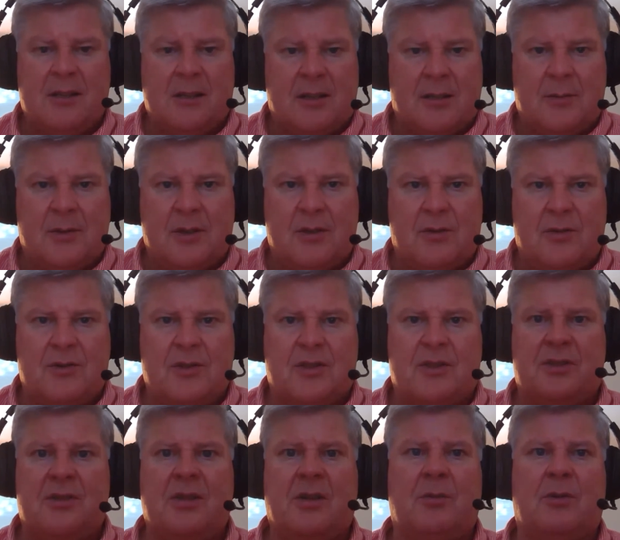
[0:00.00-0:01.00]
Let me go
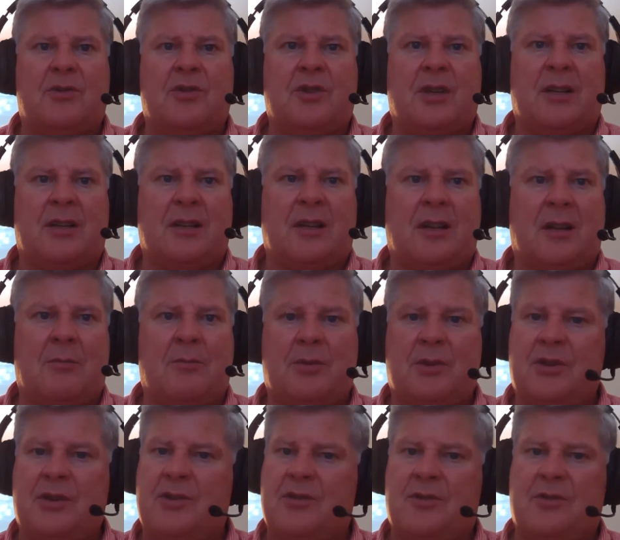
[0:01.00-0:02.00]
just double check that. I'm
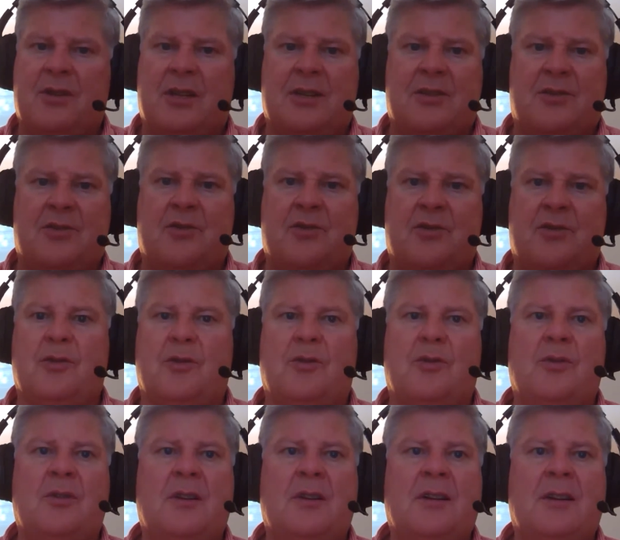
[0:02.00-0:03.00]
pretty sure that's
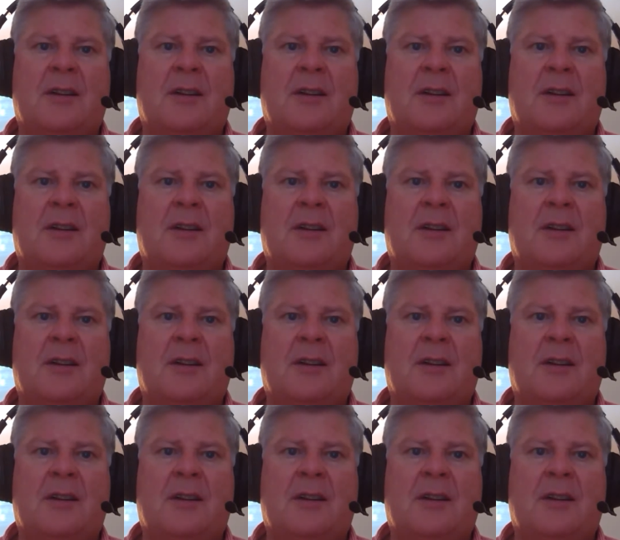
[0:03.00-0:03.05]
true.